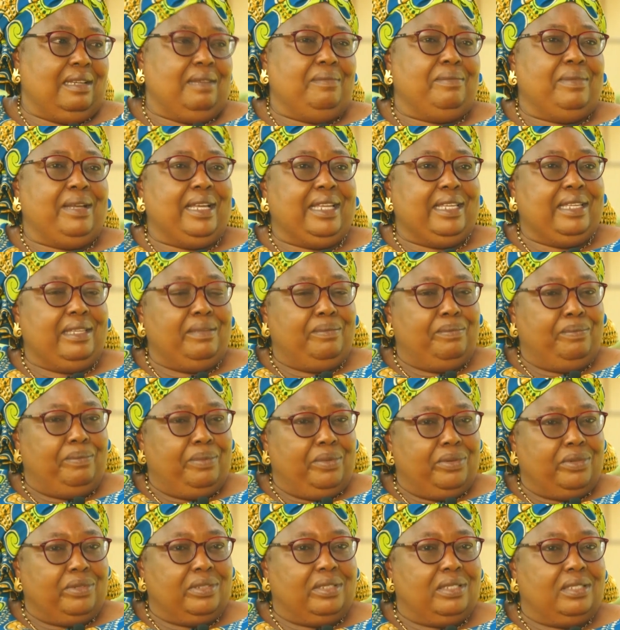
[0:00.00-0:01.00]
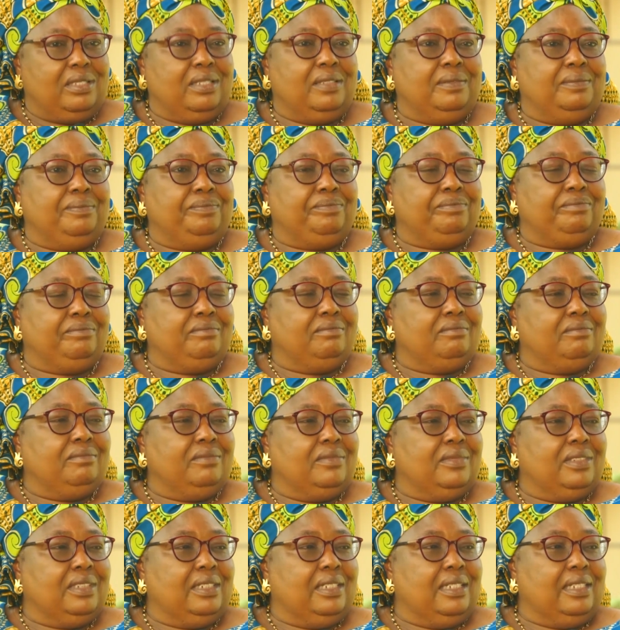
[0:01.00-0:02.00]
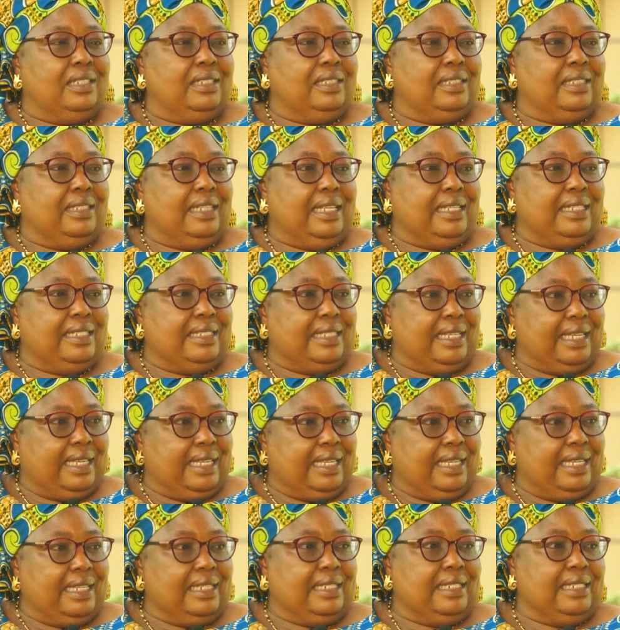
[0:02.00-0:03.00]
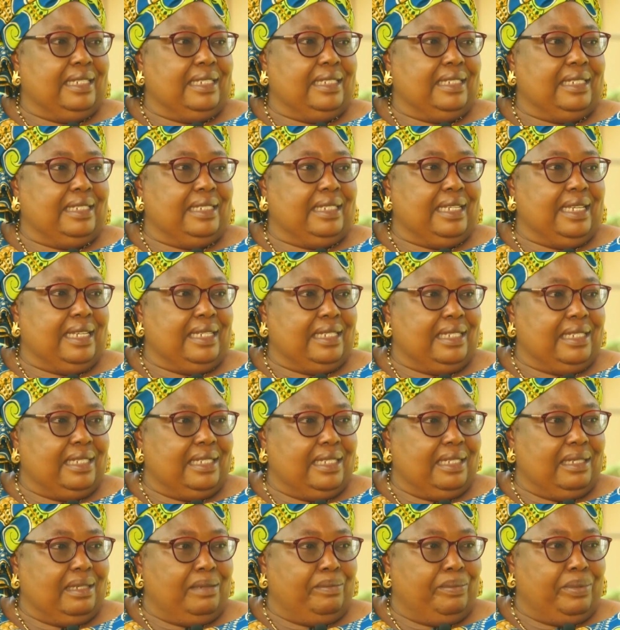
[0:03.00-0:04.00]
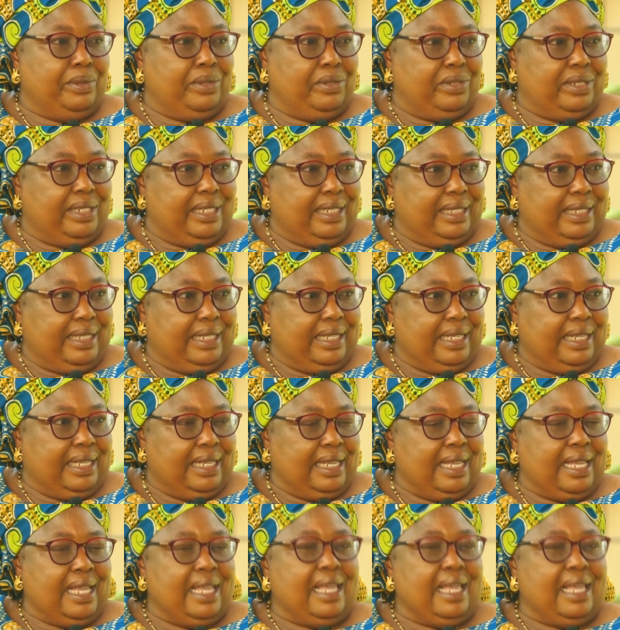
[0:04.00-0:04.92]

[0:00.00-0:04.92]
But he built the second church building there.